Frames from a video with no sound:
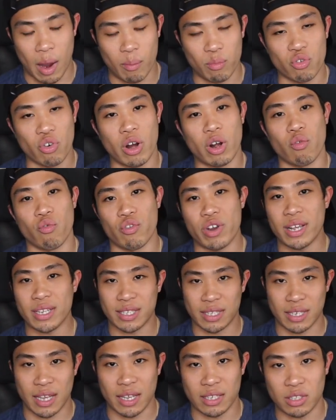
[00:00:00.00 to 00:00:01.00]
I'm trying to
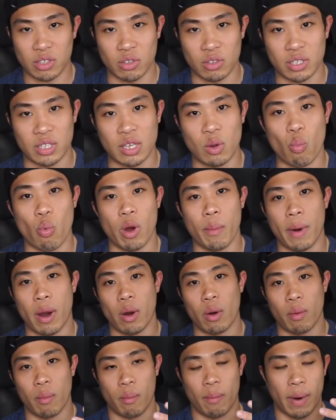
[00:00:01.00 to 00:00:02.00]
reassess to see where
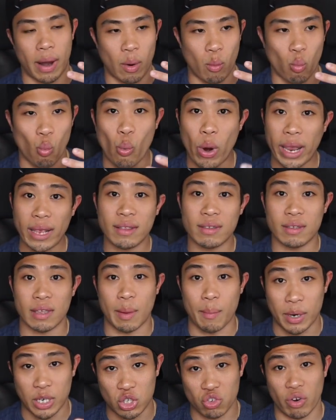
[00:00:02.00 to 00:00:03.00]
my weights
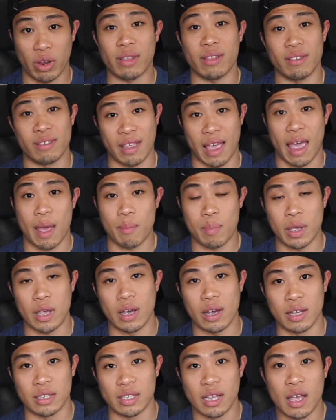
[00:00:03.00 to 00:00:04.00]
and my strength is at,
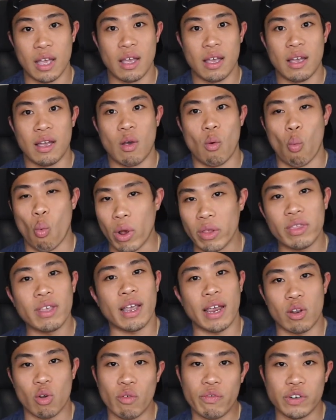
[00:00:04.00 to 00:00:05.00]
because one
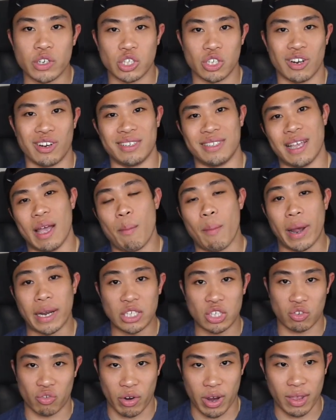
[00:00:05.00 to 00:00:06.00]
thing I know for sure is that my
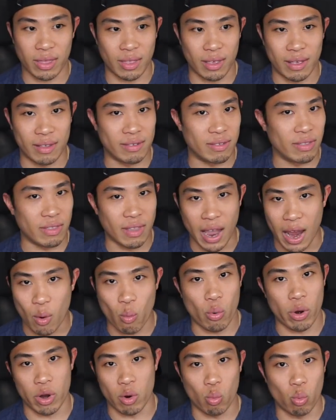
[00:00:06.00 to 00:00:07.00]
strength is
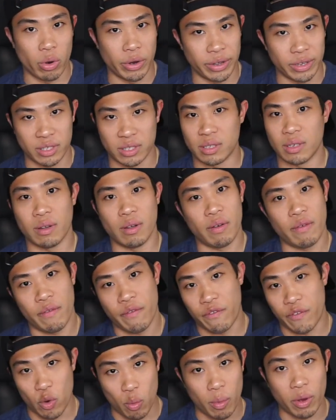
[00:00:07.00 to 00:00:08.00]
not where it was
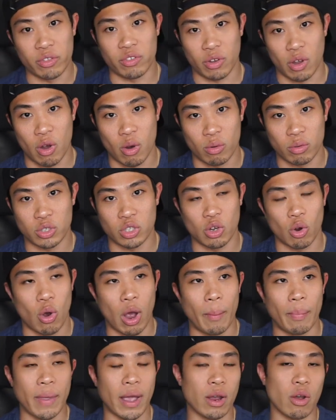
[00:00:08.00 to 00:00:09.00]
a few months ago. So
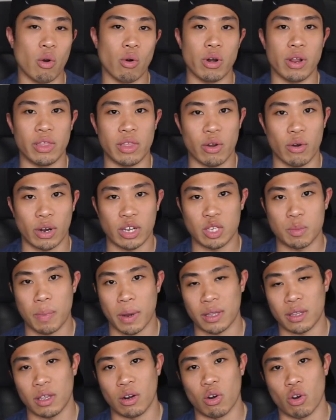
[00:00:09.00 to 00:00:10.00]
I'm not going in there
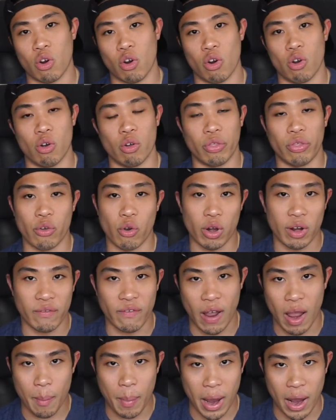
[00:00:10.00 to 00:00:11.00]
expecting to curl
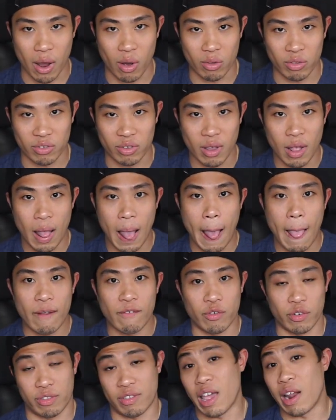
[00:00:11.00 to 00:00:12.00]
35 pounds
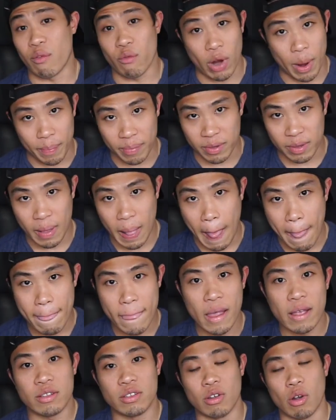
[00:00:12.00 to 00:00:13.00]
for 10 reps.
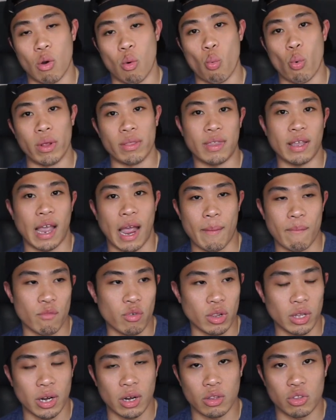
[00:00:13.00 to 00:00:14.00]
So one thing I'm
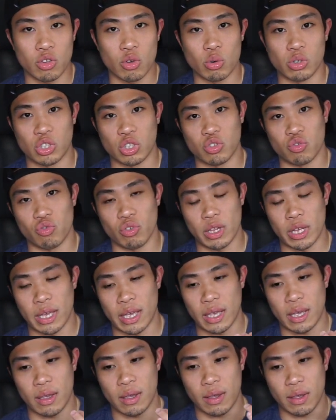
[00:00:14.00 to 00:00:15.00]
really going to do is just
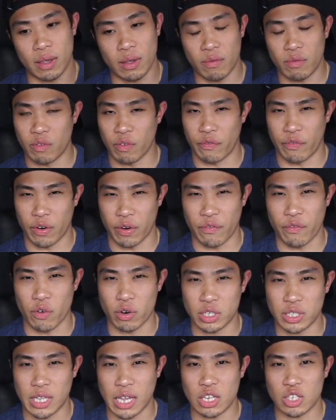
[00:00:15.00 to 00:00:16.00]
really, for the
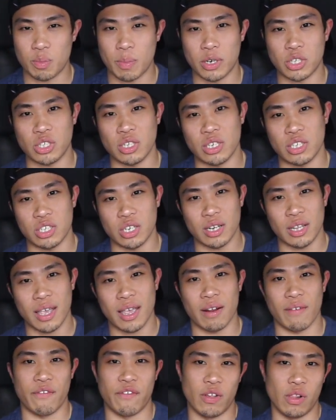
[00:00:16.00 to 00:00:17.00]
first day especially, trying to
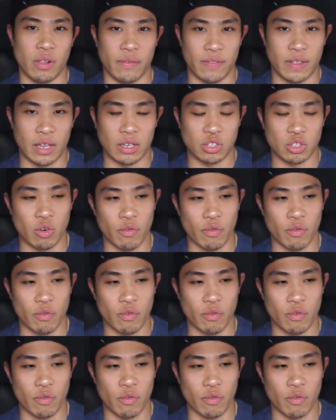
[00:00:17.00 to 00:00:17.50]
get a feel of things.